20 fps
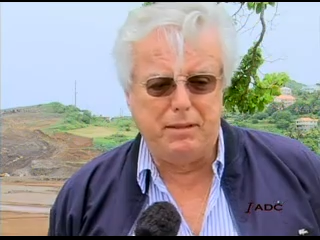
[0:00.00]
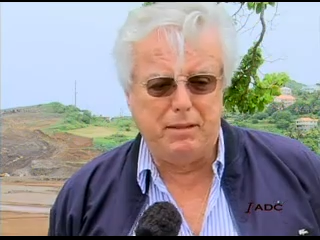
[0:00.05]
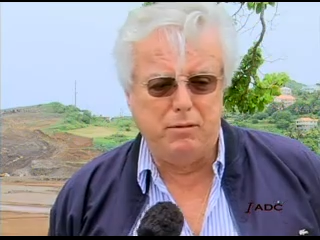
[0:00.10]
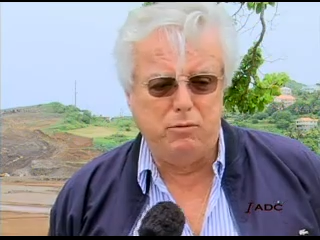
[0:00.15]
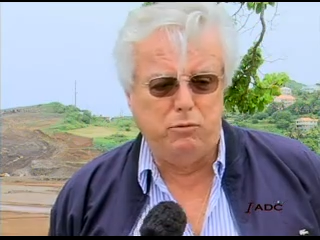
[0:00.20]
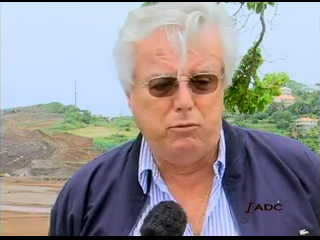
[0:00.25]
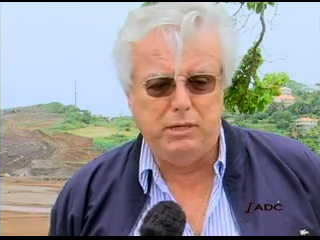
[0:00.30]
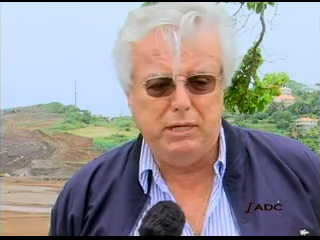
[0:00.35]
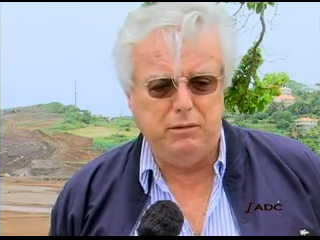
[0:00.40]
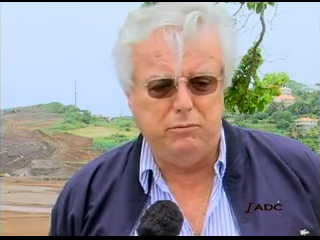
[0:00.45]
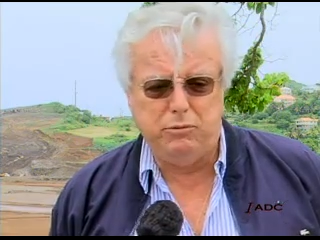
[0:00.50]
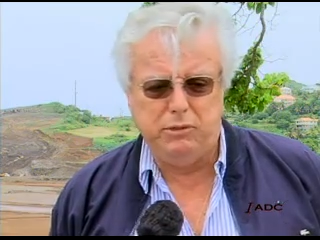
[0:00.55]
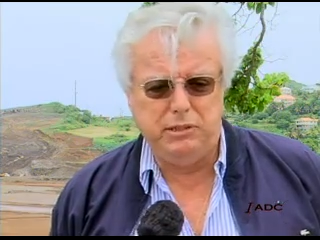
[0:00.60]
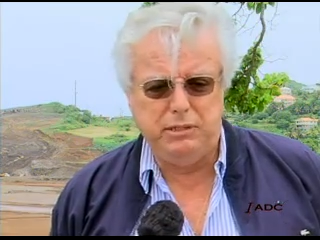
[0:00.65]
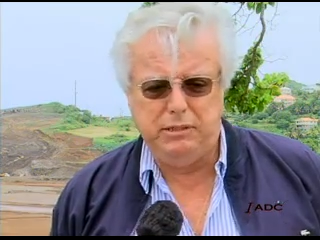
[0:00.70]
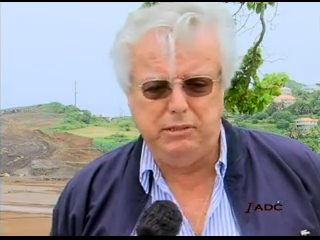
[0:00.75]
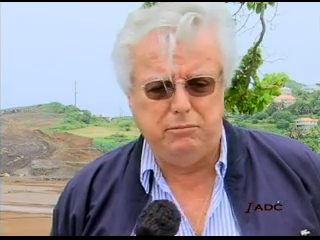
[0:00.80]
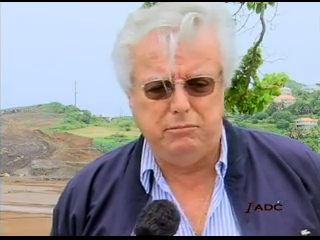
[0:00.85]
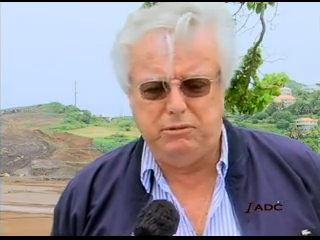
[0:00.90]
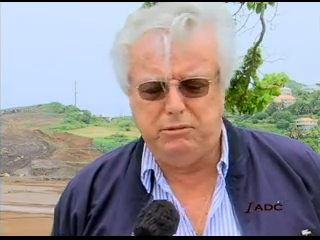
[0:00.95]
We
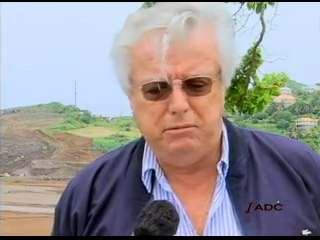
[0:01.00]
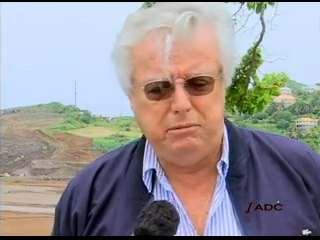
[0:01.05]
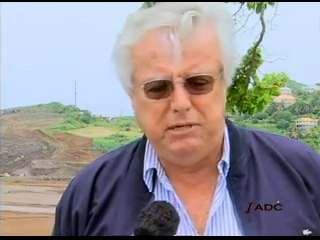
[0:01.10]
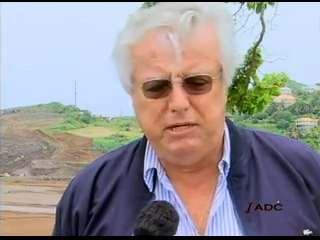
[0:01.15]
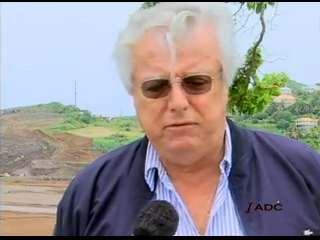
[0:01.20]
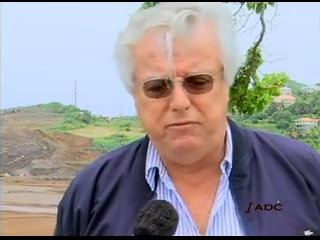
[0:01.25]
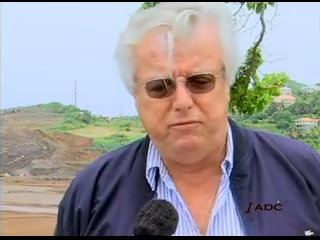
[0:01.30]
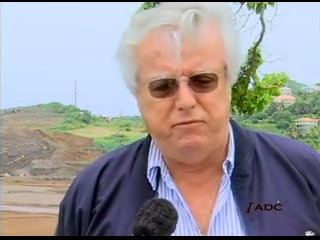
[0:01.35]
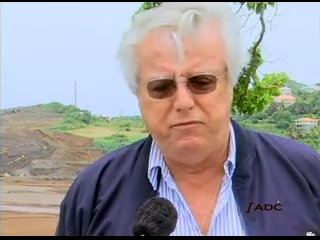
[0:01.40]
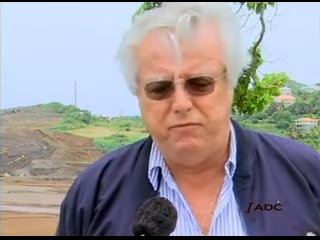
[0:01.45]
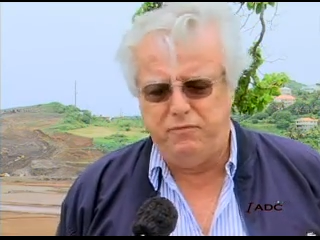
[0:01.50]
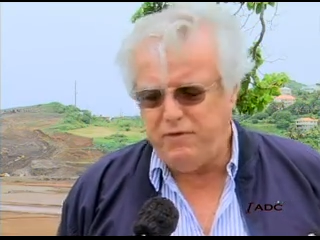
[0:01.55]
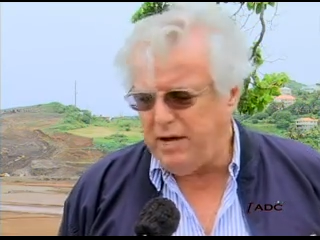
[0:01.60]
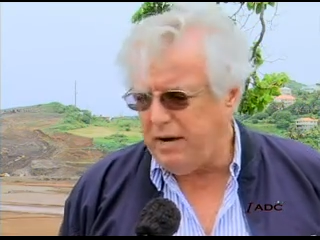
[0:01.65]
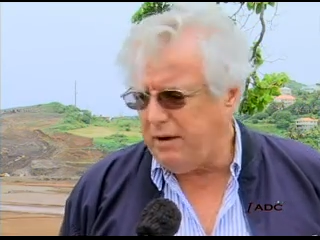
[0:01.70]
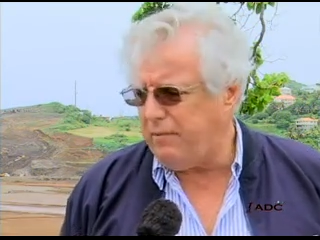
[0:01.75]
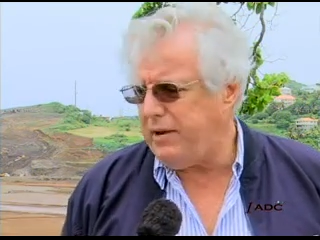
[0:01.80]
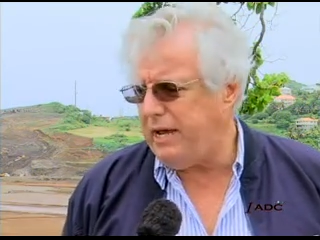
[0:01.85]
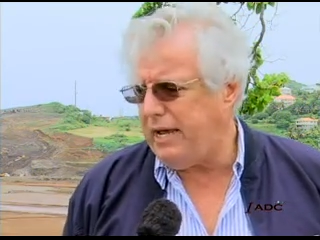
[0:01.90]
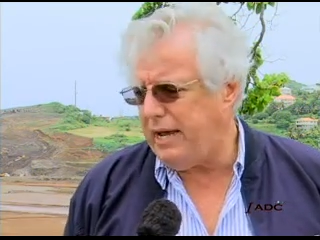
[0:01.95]
will be
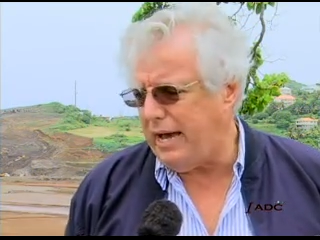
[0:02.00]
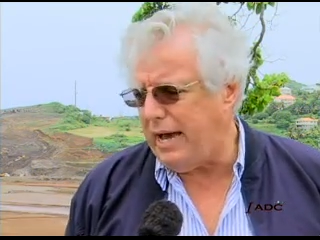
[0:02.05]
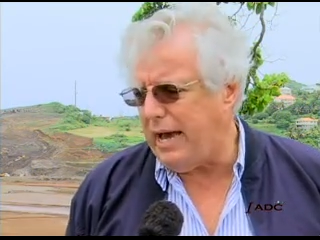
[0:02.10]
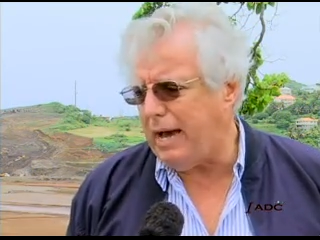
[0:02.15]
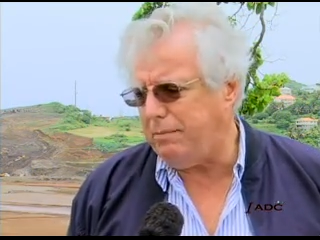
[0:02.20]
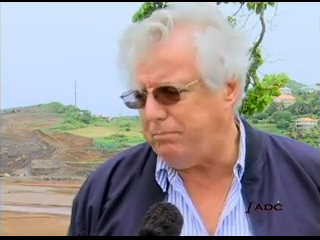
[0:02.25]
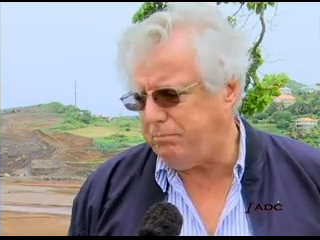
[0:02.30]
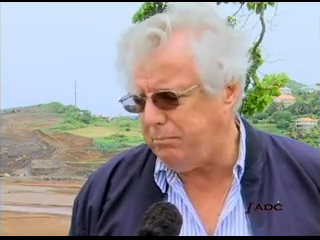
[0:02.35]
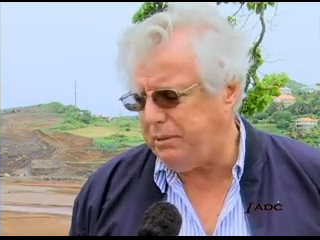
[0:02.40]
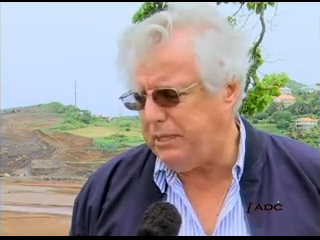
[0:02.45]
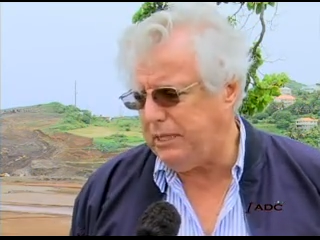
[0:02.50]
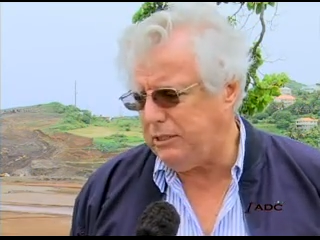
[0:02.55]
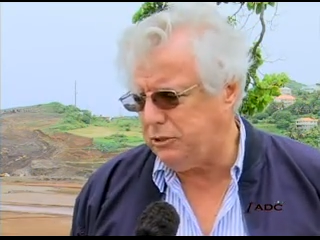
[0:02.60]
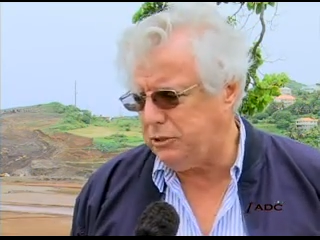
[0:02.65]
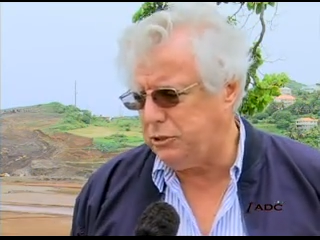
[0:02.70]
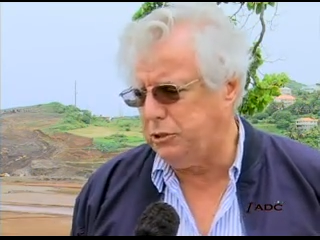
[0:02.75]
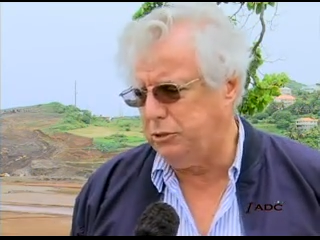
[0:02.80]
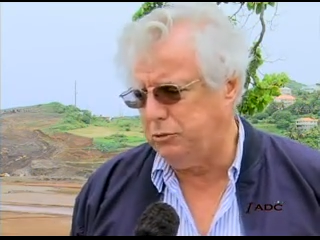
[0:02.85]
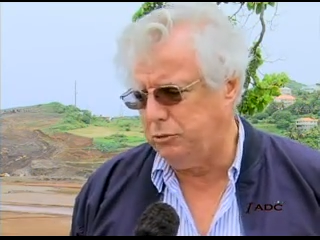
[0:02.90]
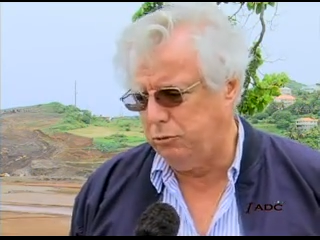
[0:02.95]
very happy
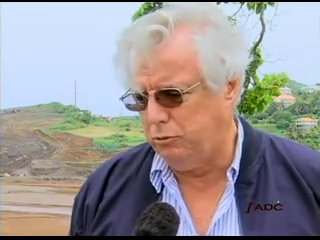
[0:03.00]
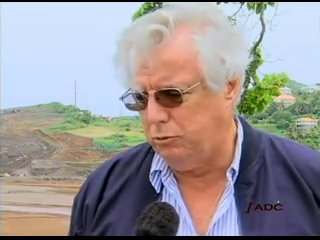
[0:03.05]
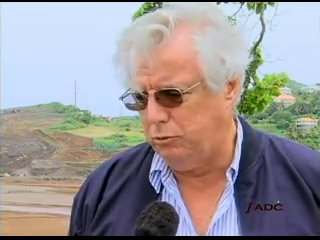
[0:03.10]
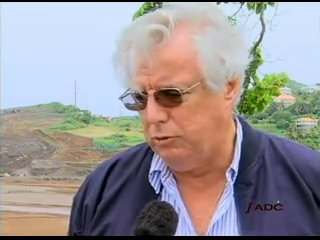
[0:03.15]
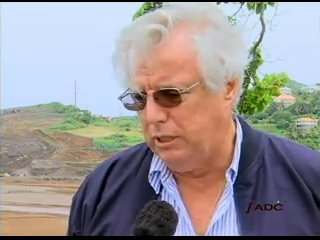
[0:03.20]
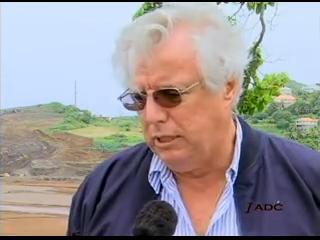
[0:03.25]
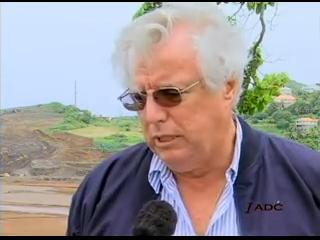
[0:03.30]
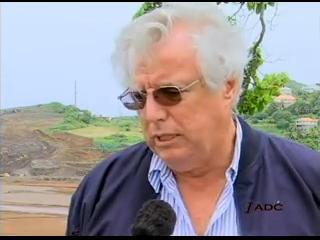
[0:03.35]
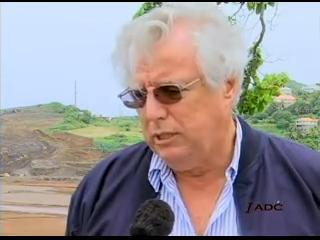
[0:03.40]
to